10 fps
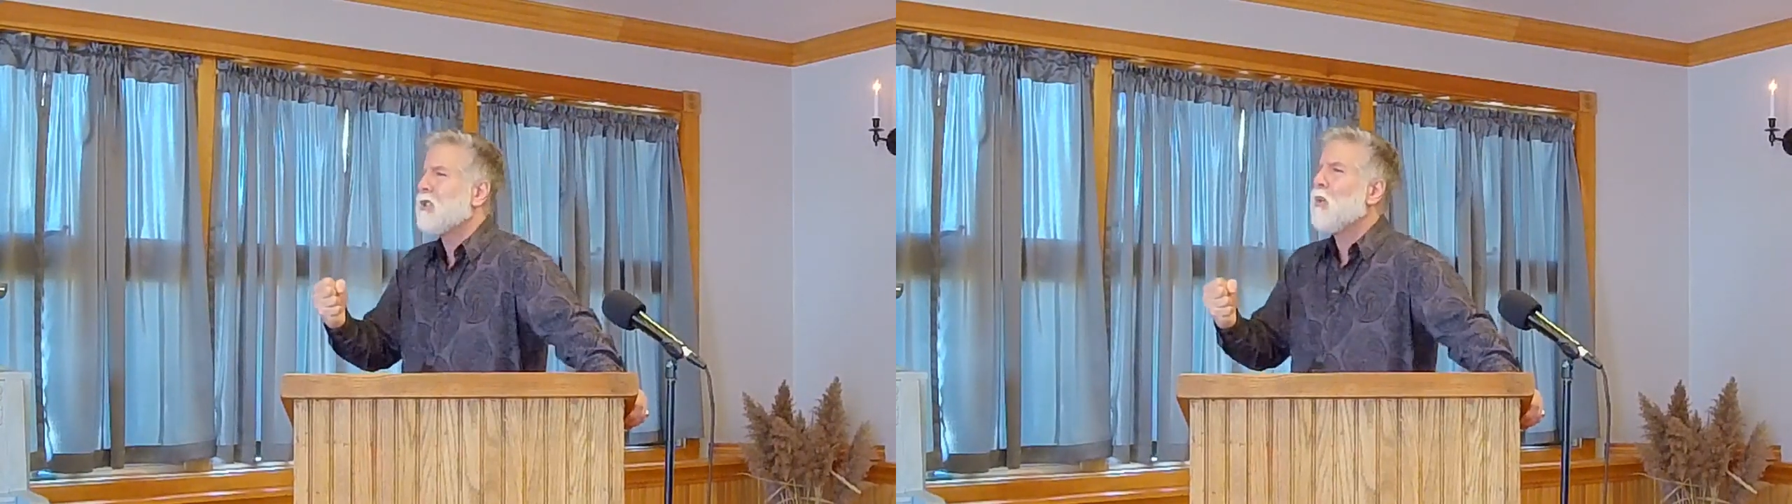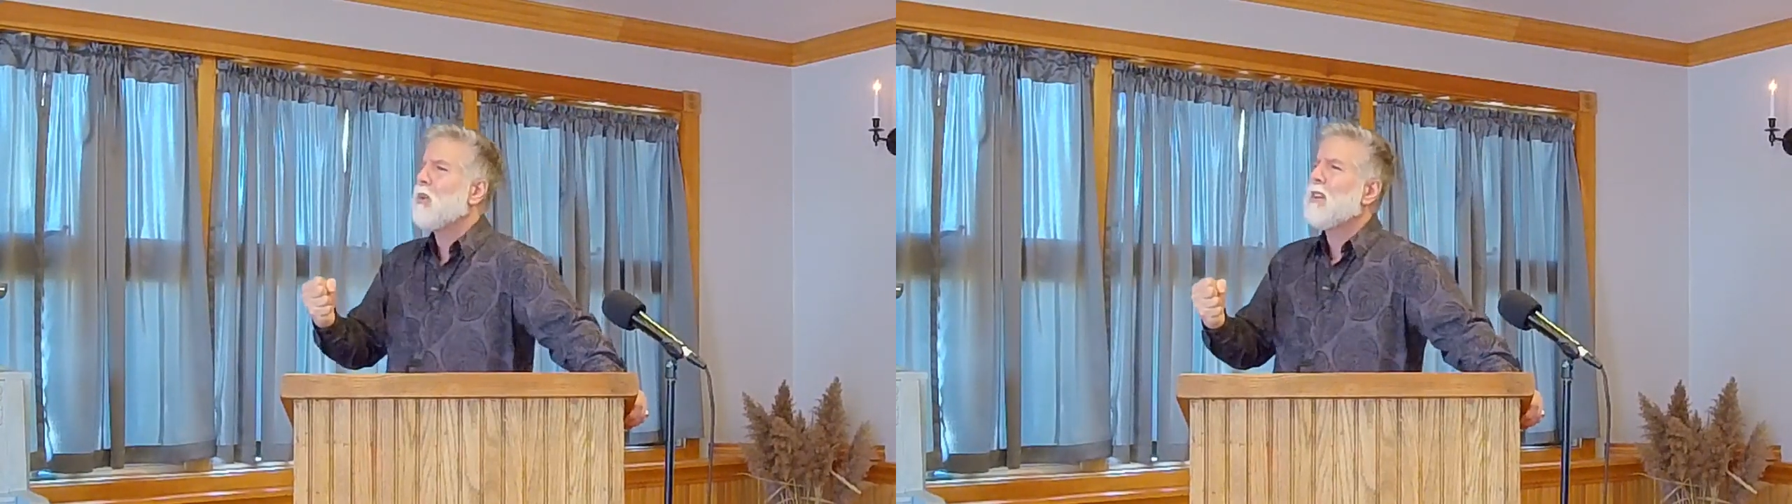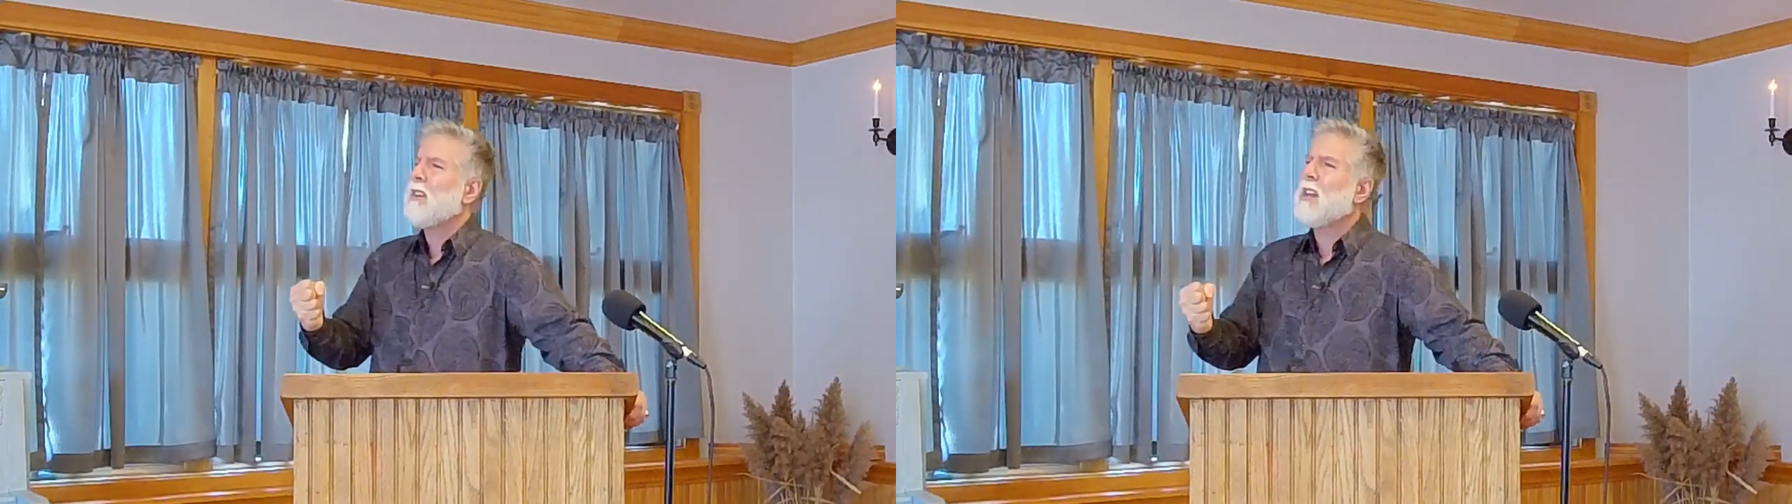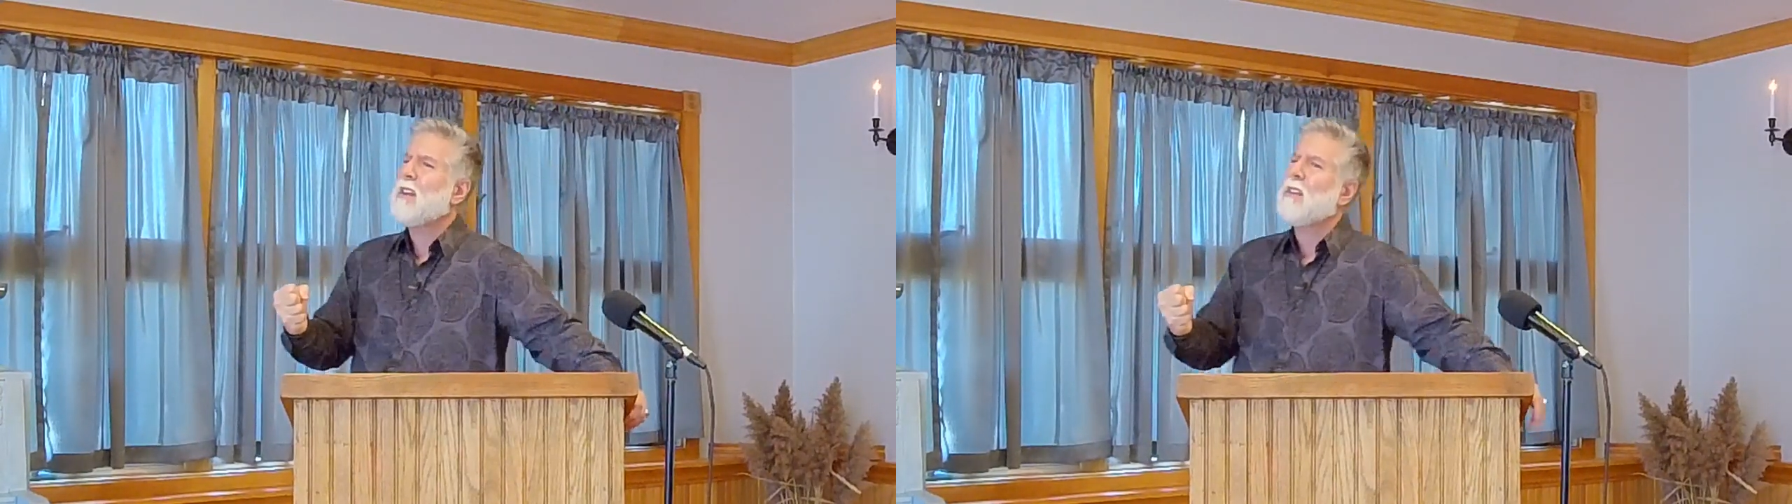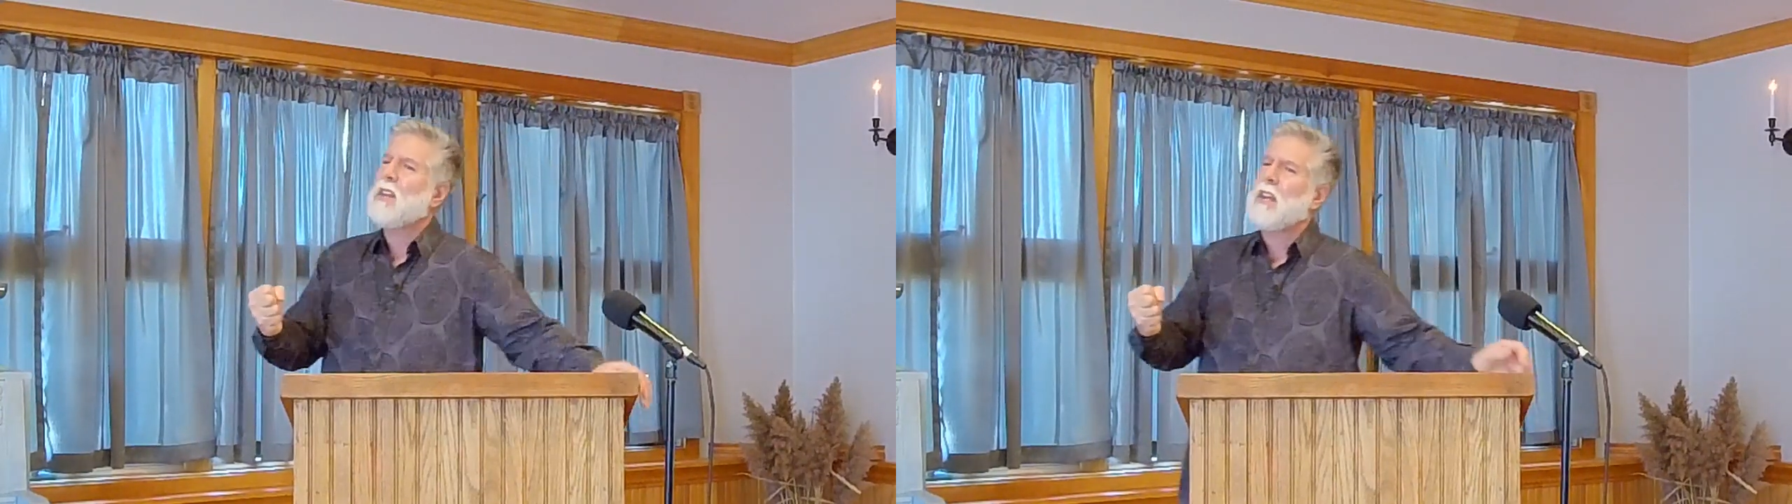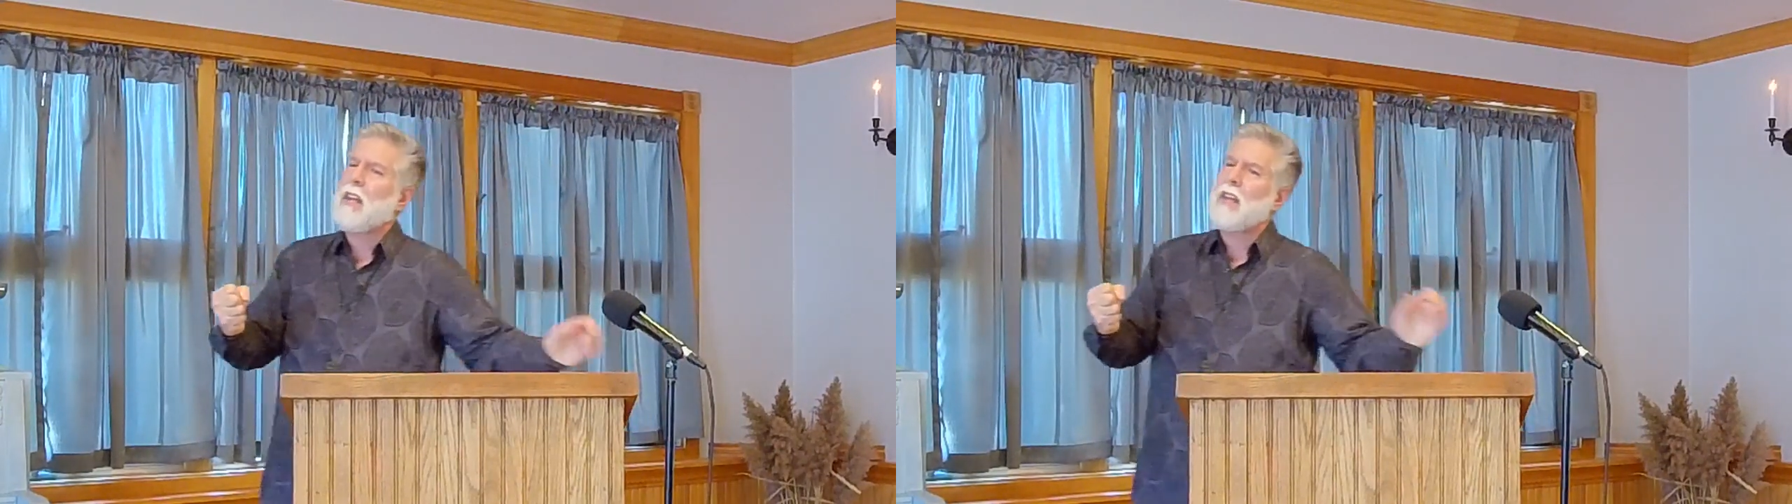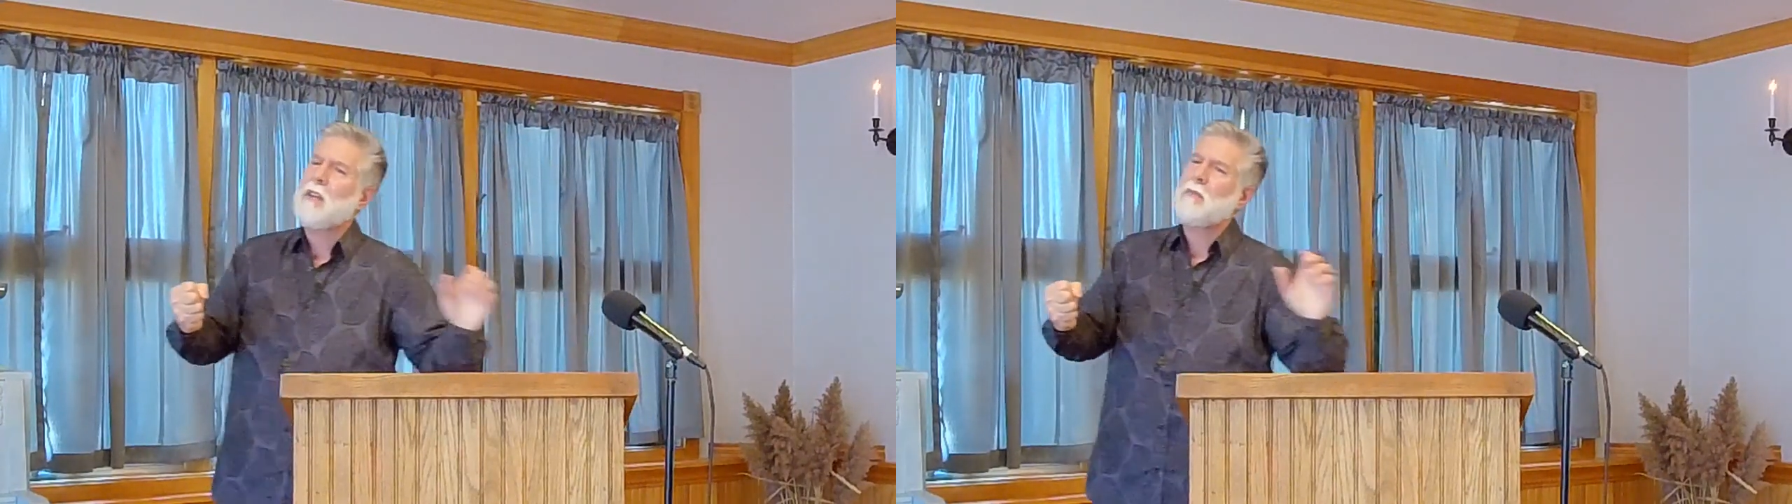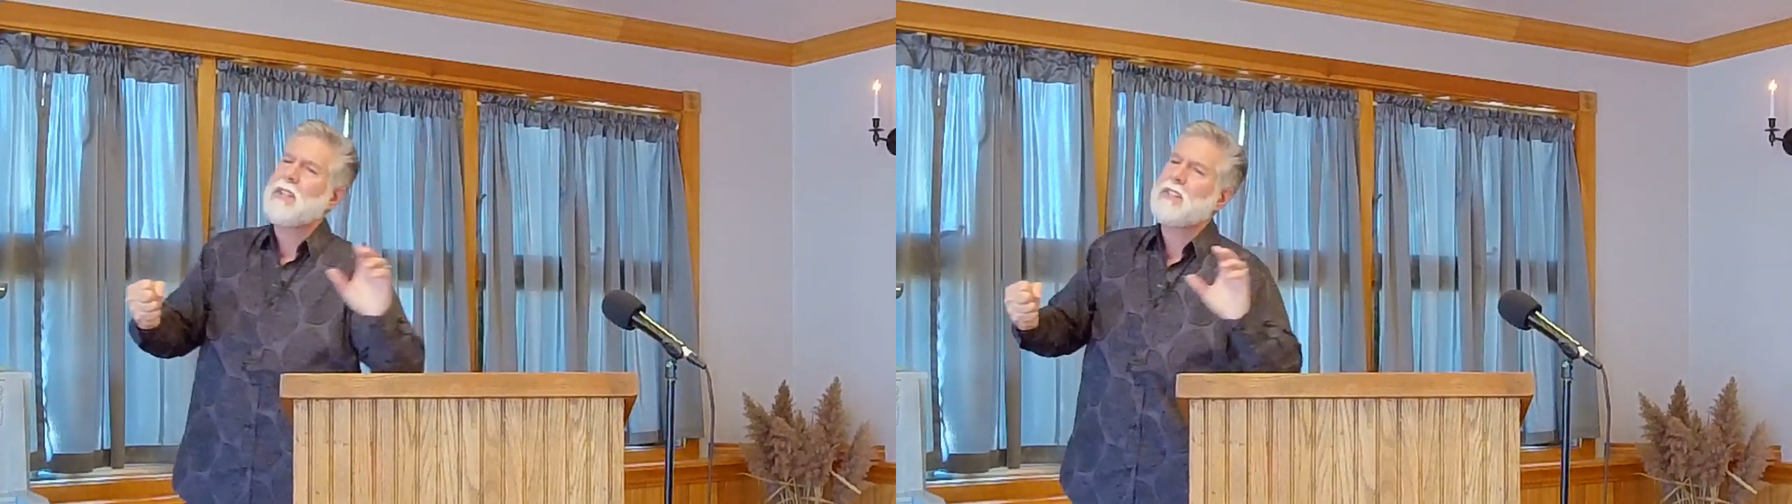Don't let the enemy